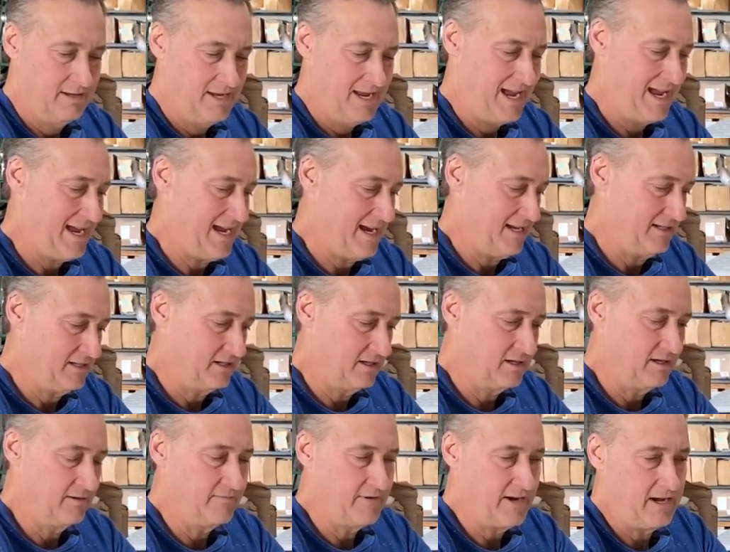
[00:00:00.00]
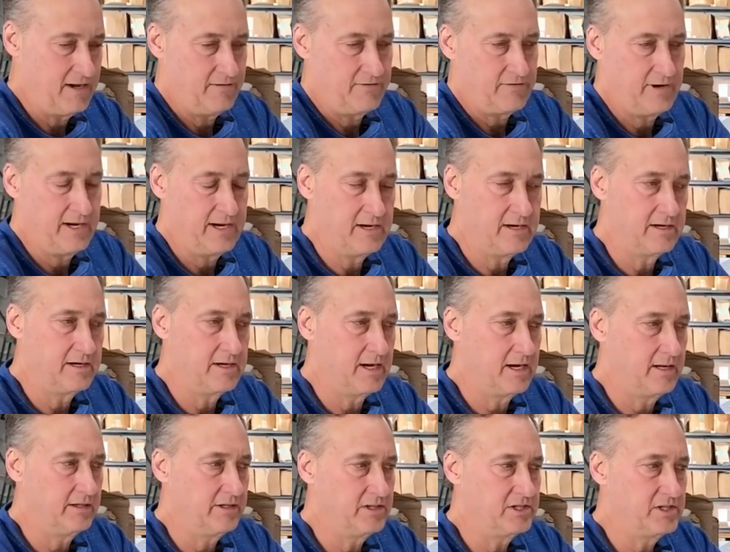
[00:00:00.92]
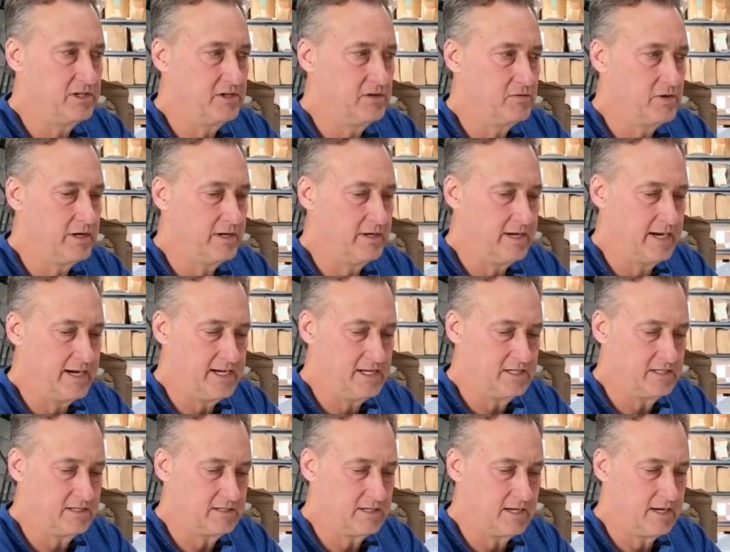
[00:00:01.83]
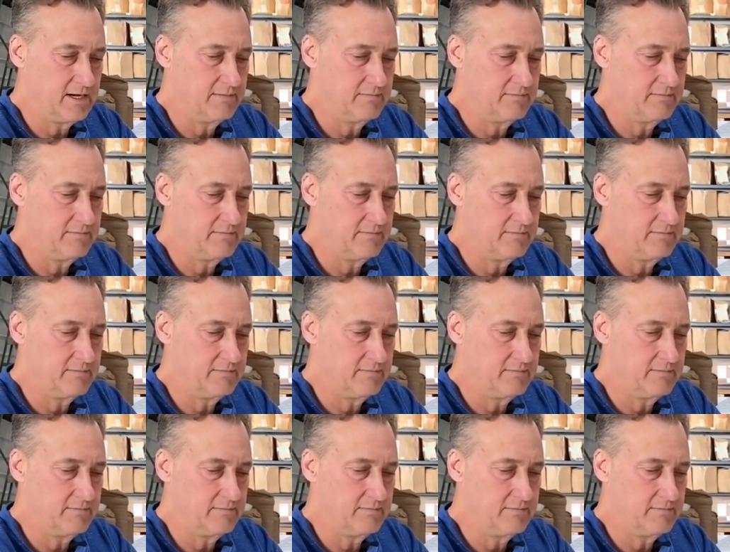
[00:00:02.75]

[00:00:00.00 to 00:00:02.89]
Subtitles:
Yeah, it's a good value for $800, and you want a nice